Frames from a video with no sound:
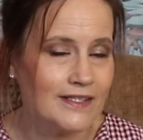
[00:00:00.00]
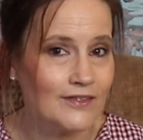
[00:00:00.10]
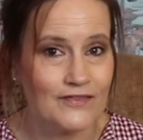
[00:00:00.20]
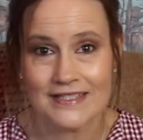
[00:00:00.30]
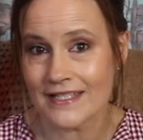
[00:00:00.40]
and
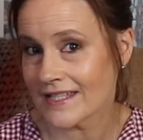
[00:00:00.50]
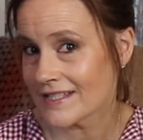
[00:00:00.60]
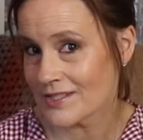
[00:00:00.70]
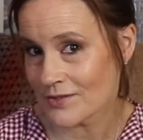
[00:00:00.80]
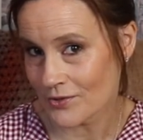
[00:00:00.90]
obviously
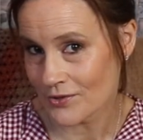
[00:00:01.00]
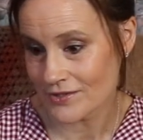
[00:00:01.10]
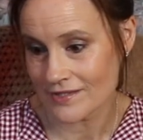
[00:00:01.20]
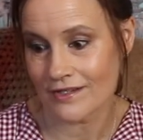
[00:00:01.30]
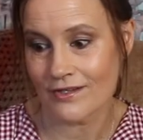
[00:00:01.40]
it
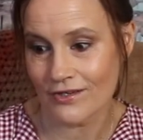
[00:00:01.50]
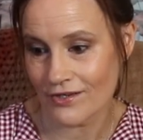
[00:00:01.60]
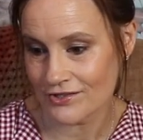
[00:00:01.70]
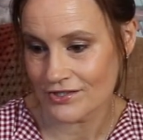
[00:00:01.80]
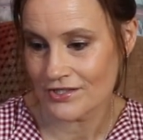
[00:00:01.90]
sews
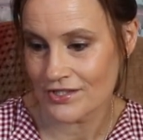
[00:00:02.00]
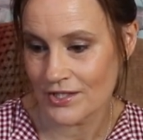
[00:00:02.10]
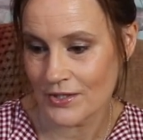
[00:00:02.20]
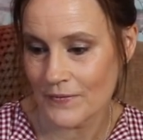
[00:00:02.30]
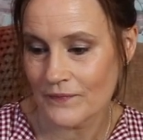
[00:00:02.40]
gorgeous
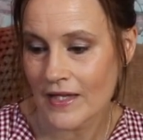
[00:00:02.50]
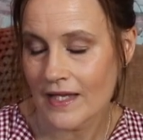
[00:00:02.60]
too.